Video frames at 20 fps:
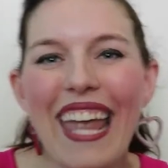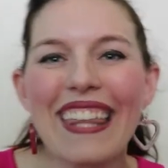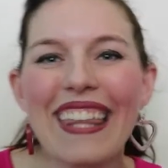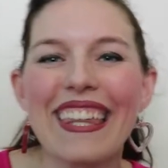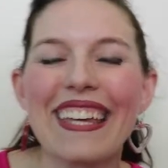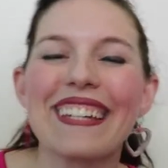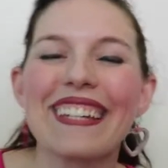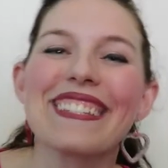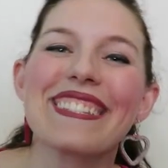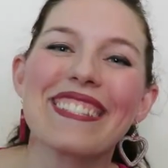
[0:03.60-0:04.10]

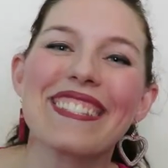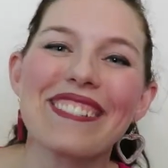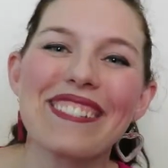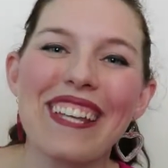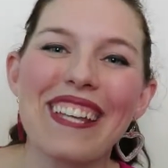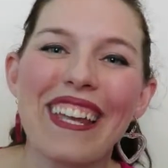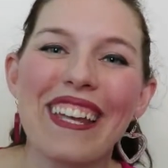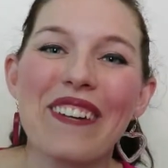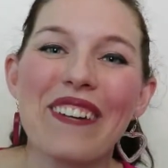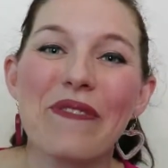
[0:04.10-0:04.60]
there,
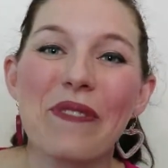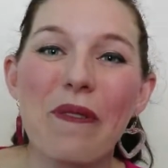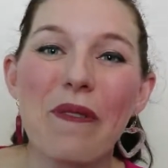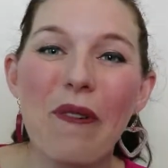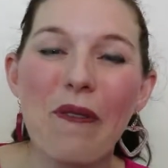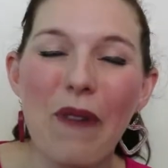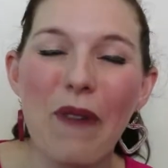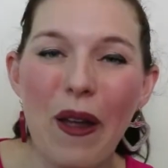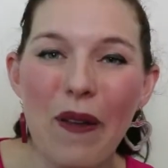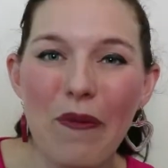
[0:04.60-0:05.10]
Sonia here from
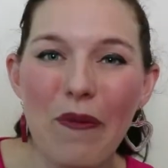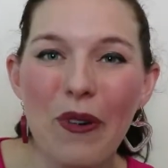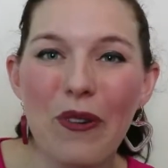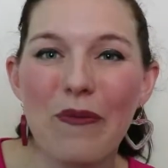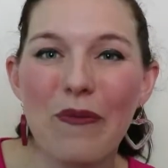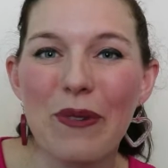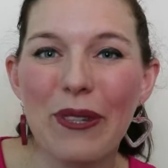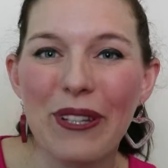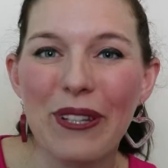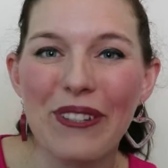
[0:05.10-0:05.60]
A Rainbow
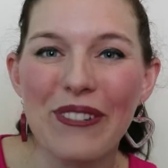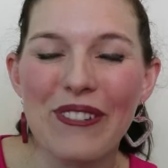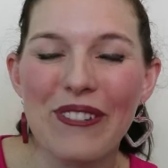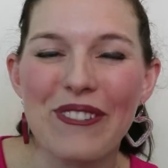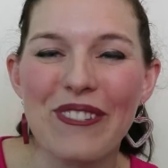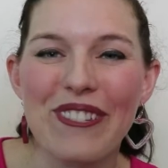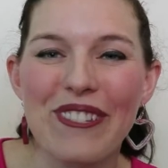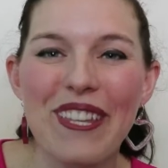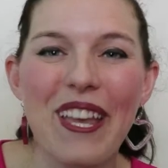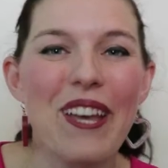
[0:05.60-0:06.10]
of
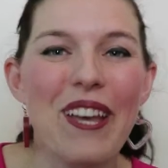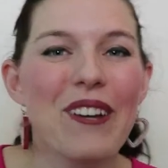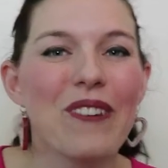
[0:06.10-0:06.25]
Balloons.